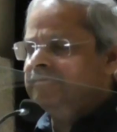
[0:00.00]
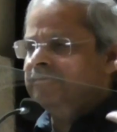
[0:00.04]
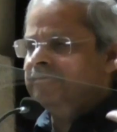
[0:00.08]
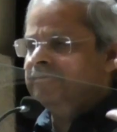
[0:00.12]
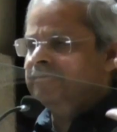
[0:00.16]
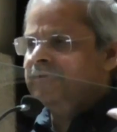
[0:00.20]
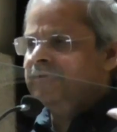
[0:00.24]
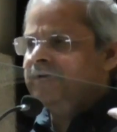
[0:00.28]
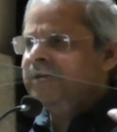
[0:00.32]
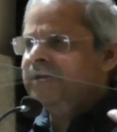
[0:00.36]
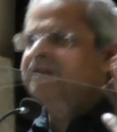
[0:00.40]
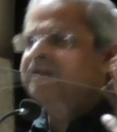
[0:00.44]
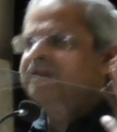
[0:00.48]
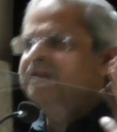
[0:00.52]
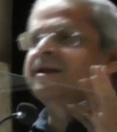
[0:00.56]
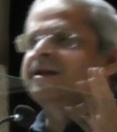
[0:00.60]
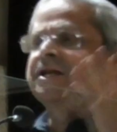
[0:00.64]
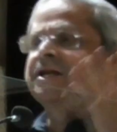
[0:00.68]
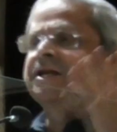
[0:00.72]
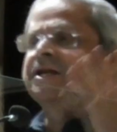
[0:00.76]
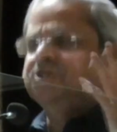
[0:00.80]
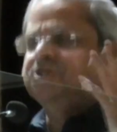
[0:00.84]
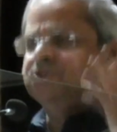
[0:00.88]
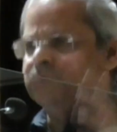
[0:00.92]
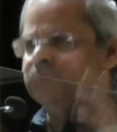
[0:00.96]

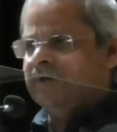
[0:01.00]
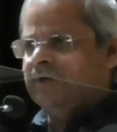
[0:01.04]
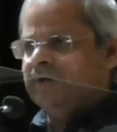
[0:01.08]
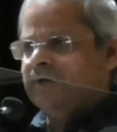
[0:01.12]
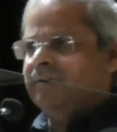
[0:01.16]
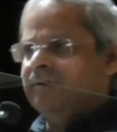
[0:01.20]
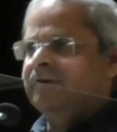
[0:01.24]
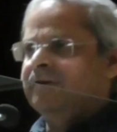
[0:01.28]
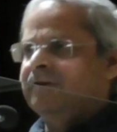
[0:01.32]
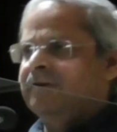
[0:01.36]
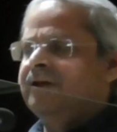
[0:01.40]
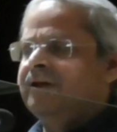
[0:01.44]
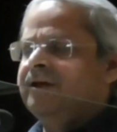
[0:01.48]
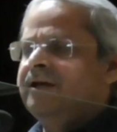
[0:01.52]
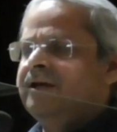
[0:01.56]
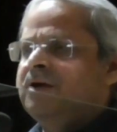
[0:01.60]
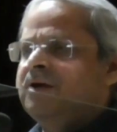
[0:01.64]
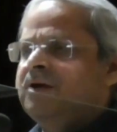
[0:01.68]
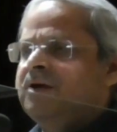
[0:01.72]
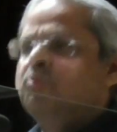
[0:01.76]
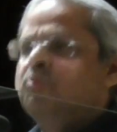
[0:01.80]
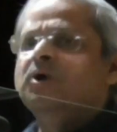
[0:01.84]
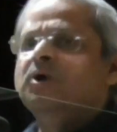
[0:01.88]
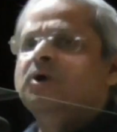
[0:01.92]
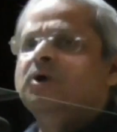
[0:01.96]
intellectual,
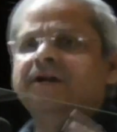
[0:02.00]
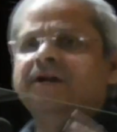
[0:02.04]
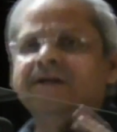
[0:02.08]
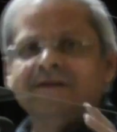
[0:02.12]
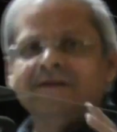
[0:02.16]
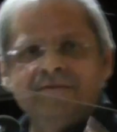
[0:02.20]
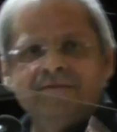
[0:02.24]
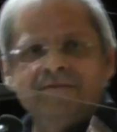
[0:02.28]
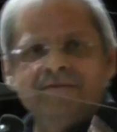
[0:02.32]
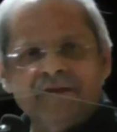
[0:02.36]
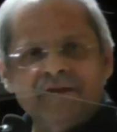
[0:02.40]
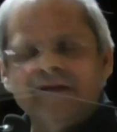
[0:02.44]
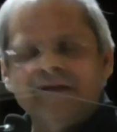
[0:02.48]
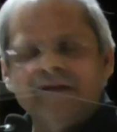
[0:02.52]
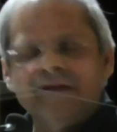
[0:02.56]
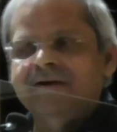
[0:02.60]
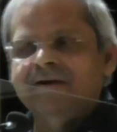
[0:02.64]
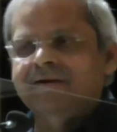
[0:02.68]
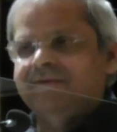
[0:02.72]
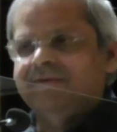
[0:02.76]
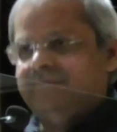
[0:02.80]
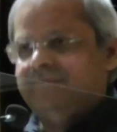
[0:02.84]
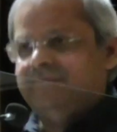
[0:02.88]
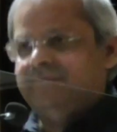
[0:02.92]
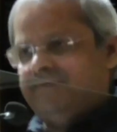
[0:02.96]
political thinker.
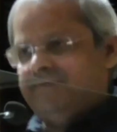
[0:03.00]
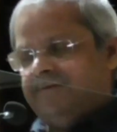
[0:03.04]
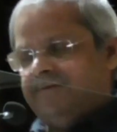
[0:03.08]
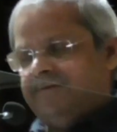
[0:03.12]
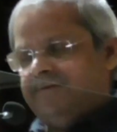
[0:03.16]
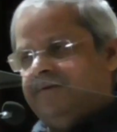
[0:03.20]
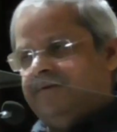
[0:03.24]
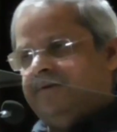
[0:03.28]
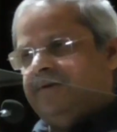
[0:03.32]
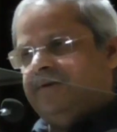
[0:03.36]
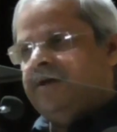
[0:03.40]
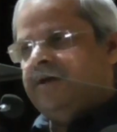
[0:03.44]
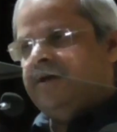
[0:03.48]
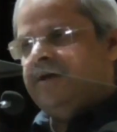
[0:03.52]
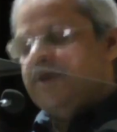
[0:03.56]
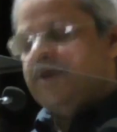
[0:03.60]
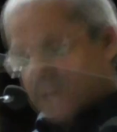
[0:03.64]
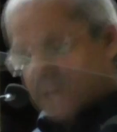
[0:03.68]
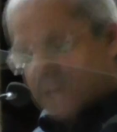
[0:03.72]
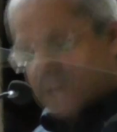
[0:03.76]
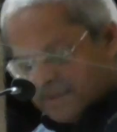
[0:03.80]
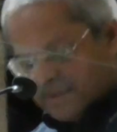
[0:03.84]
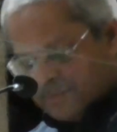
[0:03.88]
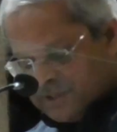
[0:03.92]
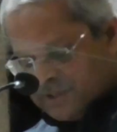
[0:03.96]
But
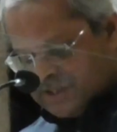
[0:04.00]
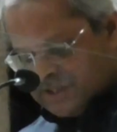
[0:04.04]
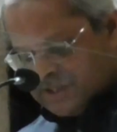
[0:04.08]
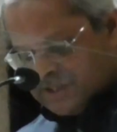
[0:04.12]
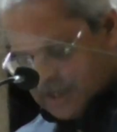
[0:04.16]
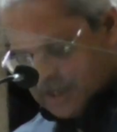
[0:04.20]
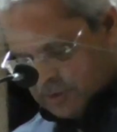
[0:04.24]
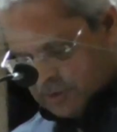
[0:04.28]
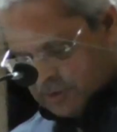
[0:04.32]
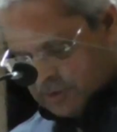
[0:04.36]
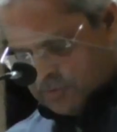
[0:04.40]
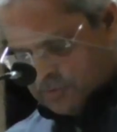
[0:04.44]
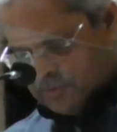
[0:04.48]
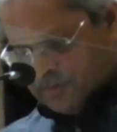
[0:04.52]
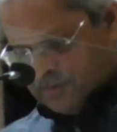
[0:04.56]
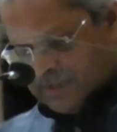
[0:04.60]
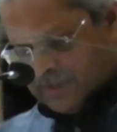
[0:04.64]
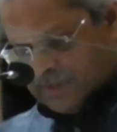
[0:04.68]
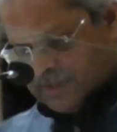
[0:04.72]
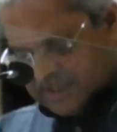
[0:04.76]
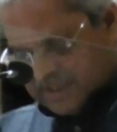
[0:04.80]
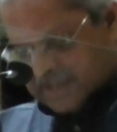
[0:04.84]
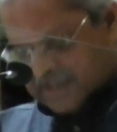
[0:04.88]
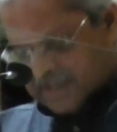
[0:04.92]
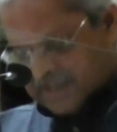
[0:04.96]
I must tell you,
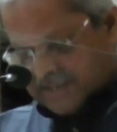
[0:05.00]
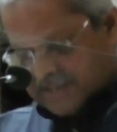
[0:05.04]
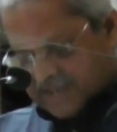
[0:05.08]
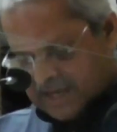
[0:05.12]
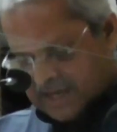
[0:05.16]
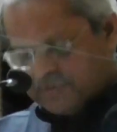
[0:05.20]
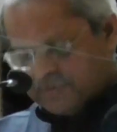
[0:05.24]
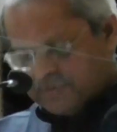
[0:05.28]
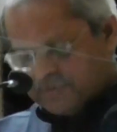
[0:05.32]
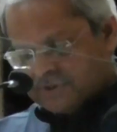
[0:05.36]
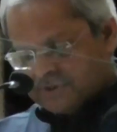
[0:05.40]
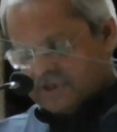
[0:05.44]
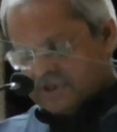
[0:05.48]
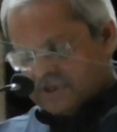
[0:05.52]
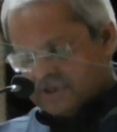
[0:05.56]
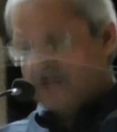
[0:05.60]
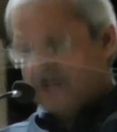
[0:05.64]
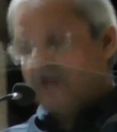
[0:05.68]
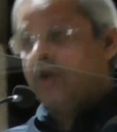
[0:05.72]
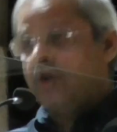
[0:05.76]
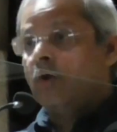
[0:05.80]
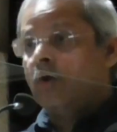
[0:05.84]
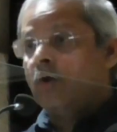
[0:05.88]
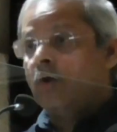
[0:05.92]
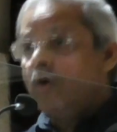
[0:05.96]
this escapes a
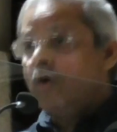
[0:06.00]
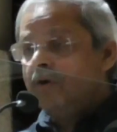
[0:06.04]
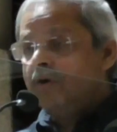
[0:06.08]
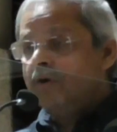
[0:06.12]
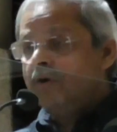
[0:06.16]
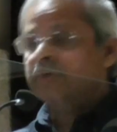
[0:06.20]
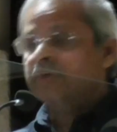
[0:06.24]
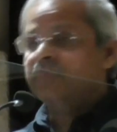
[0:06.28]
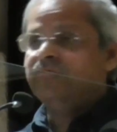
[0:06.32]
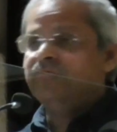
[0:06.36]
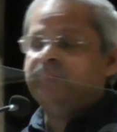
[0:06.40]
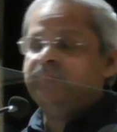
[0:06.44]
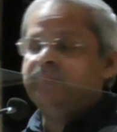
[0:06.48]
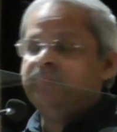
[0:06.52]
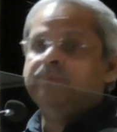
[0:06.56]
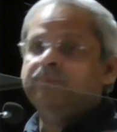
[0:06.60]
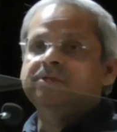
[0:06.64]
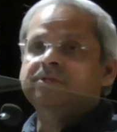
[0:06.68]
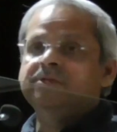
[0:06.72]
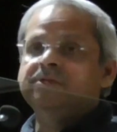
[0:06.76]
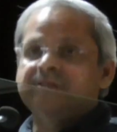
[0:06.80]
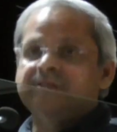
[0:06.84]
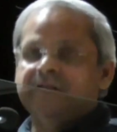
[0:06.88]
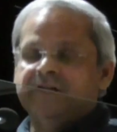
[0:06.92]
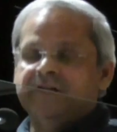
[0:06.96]
lot of
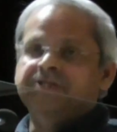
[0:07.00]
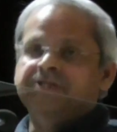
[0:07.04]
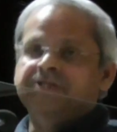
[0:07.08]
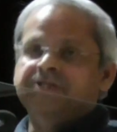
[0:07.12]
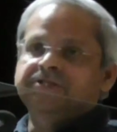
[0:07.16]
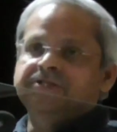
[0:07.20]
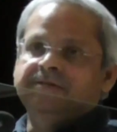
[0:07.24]
people's attention.